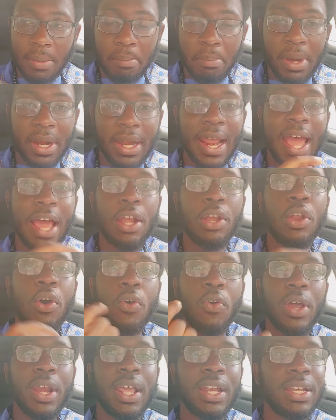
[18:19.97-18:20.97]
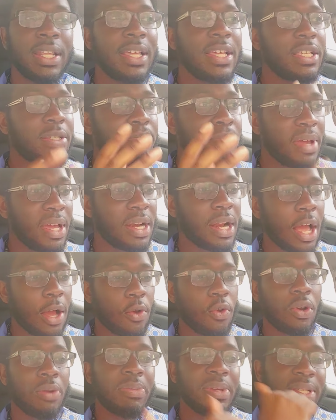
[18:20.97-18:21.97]
But not knowing that these men are
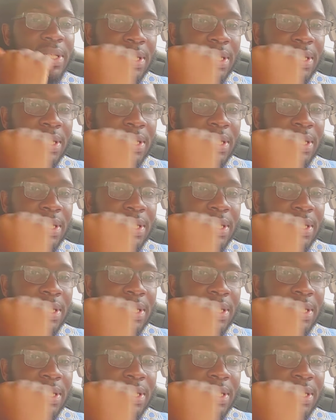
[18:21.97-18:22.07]
going to be